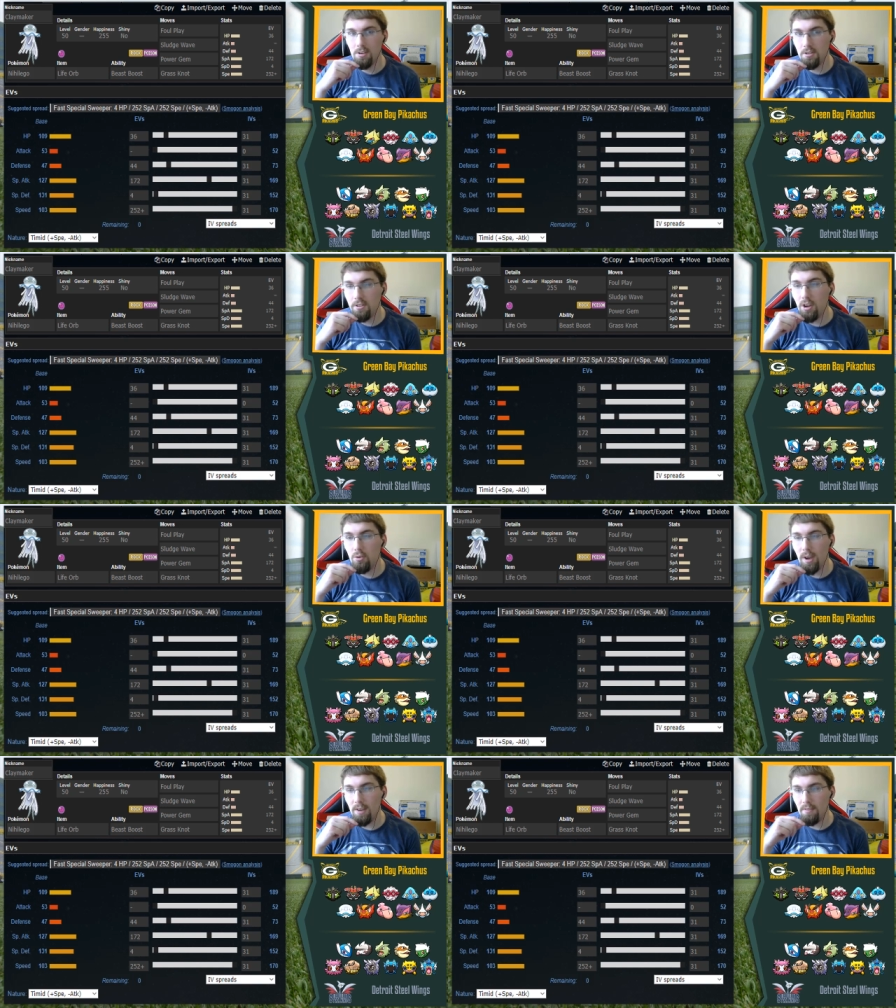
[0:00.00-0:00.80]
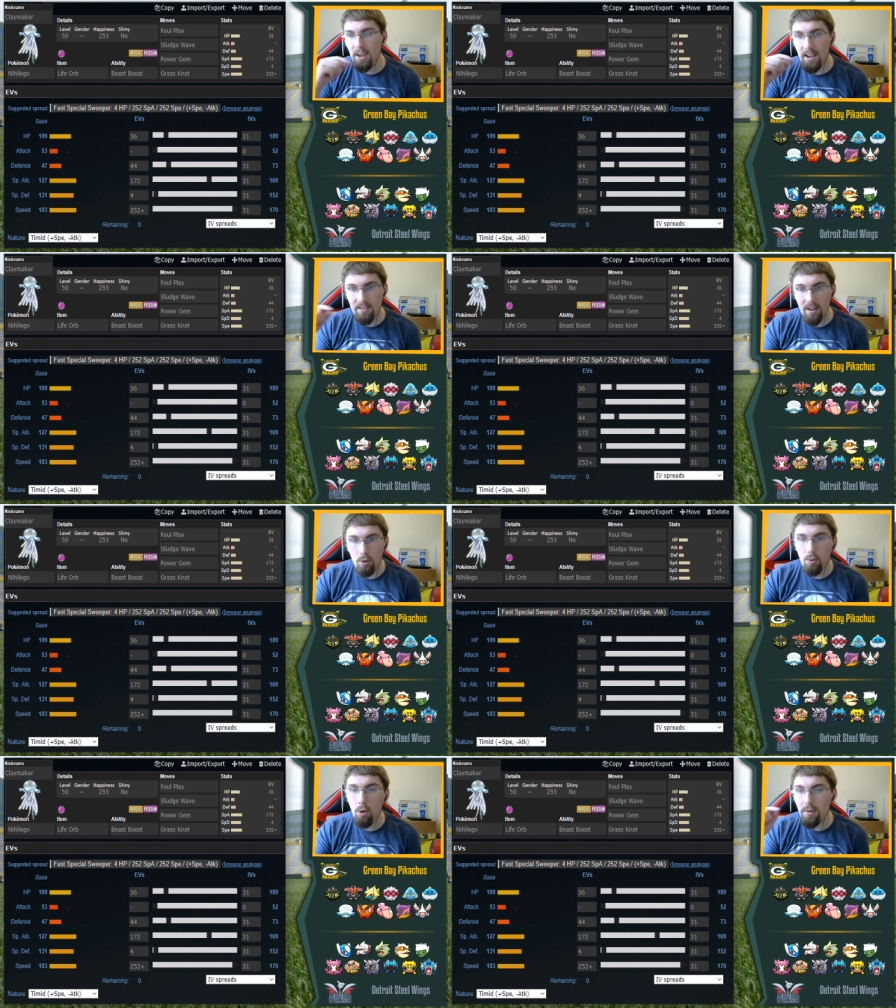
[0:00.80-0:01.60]
Sludge Wave hits
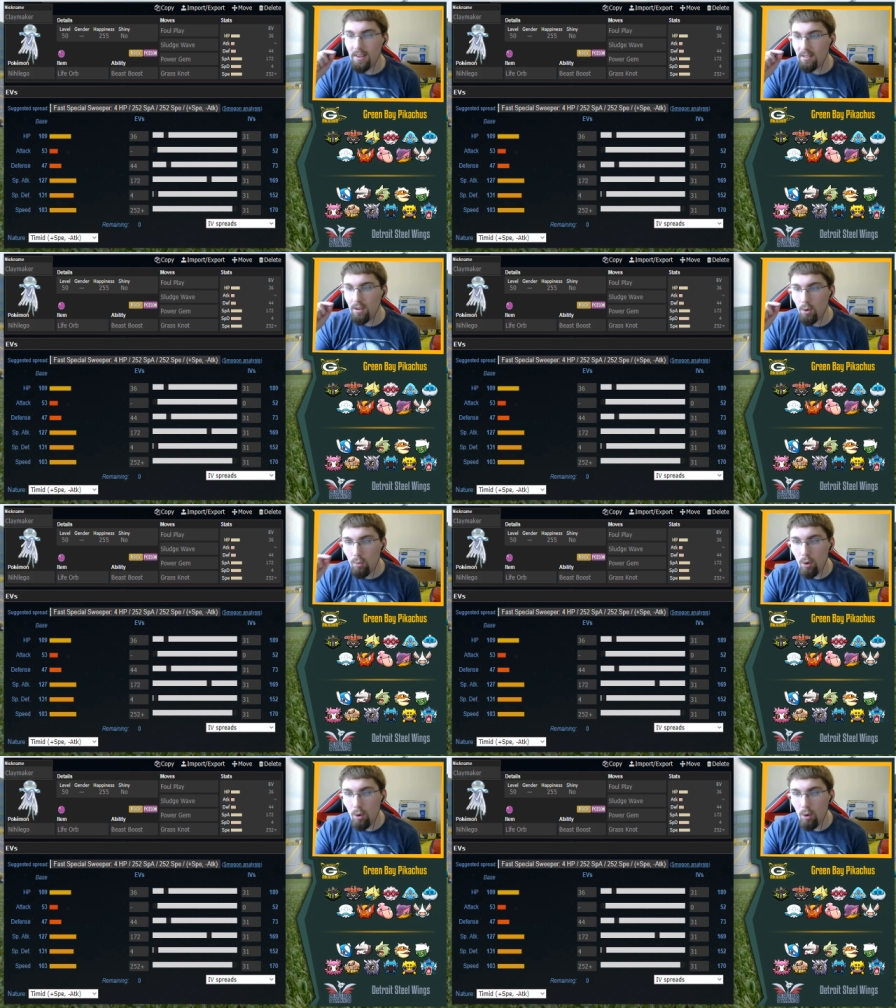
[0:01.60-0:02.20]
Aromatisse,